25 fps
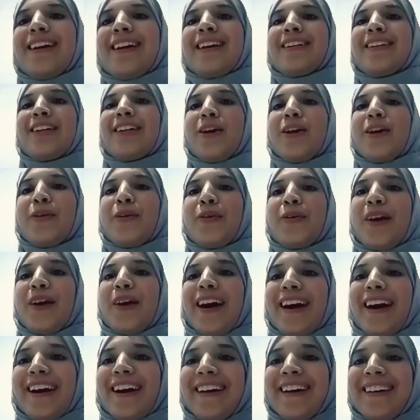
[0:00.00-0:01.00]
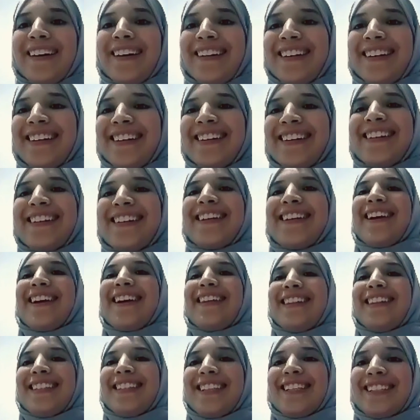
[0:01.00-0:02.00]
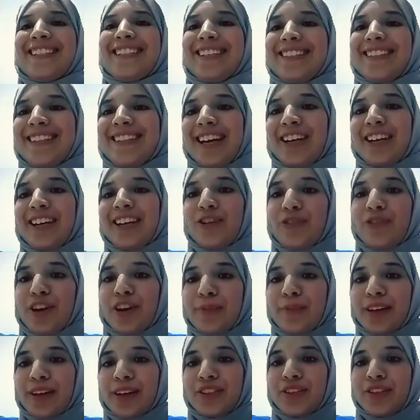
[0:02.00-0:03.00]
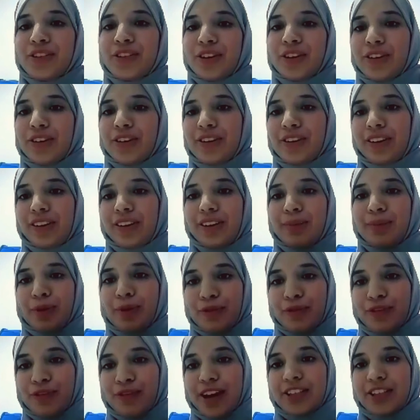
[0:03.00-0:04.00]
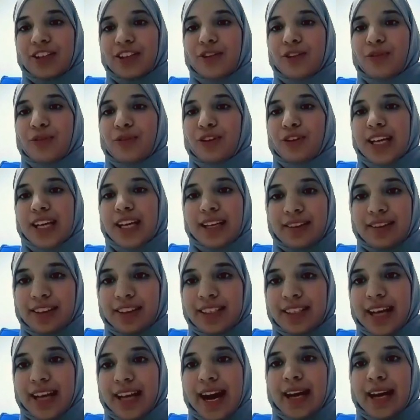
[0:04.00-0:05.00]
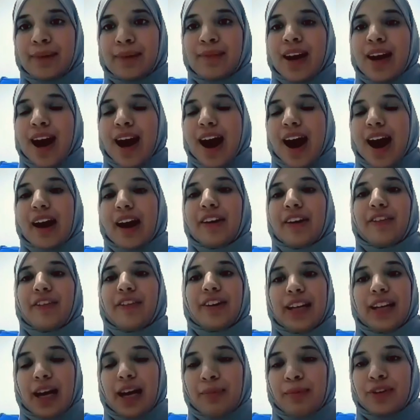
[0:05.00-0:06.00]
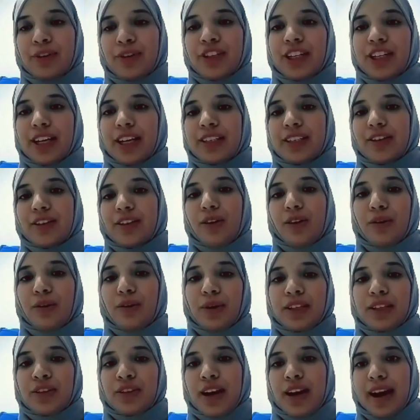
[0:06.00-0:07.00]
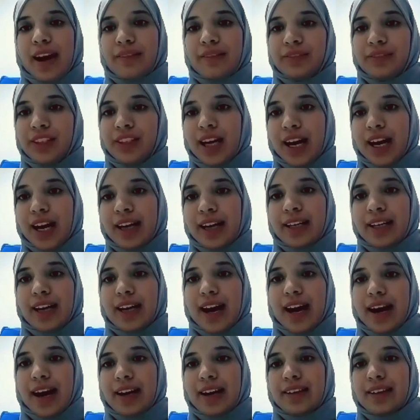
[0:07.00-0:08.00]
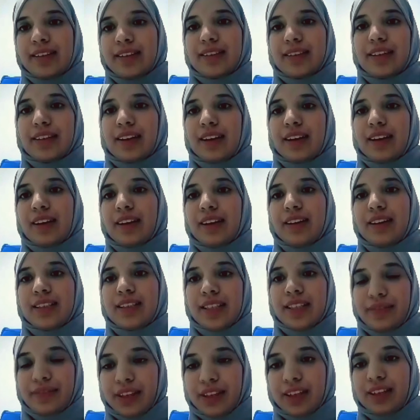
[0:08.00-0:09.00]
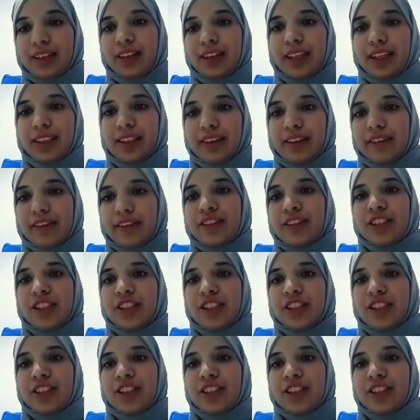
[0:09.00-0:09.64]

So this is it. Thank you very much, Professor, for taking the time. I really appreciate all what you have done as a civic leader, a